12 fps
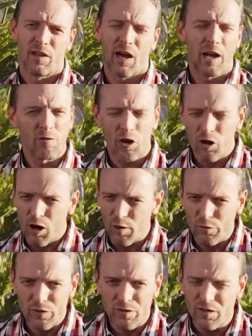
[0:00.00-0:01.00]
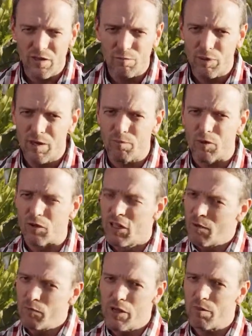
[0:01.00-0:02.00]
I've not often seen people
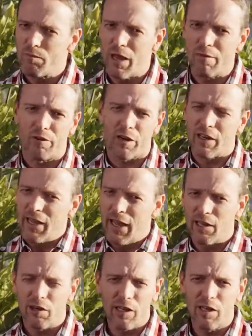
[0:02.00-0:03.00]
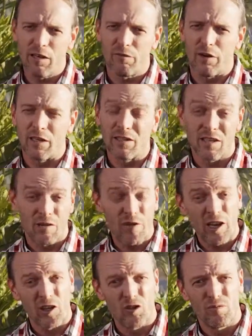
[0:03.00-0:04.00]
be a maverick and innovate in a
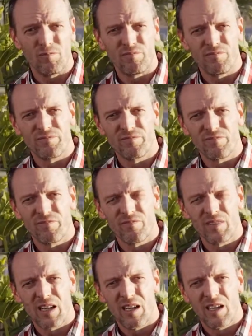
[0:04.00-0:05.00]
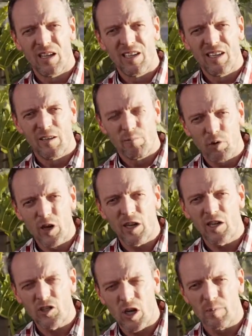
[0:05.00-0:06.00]
vacuum.
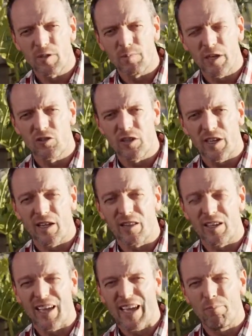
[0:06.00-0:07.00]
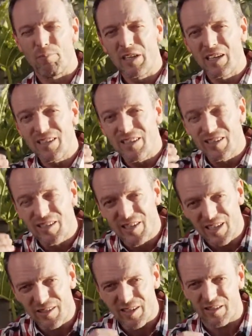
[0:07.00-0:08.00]
Putting a job spec together and being
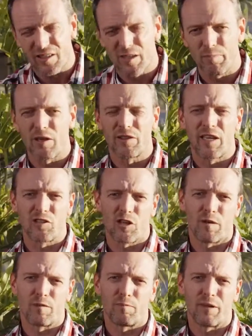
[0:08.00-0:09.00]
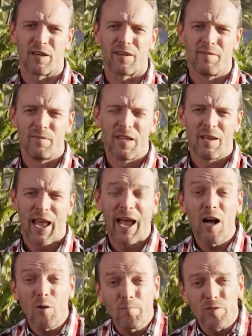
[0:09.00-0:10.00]
detailed about that job spec
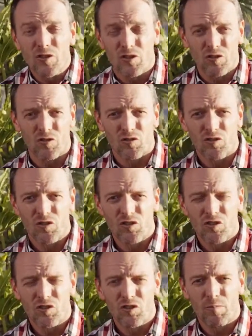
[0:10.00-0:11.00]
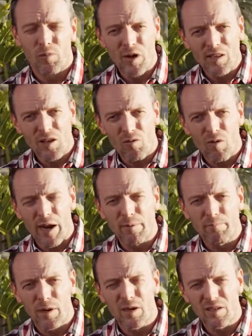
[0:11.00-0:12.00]
helps you to bring the
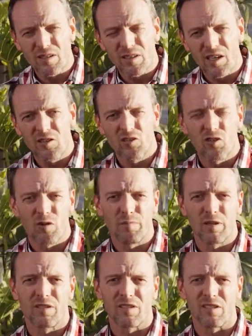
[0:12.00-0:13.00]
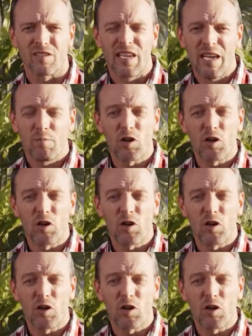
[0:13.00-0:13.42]
right person into your business.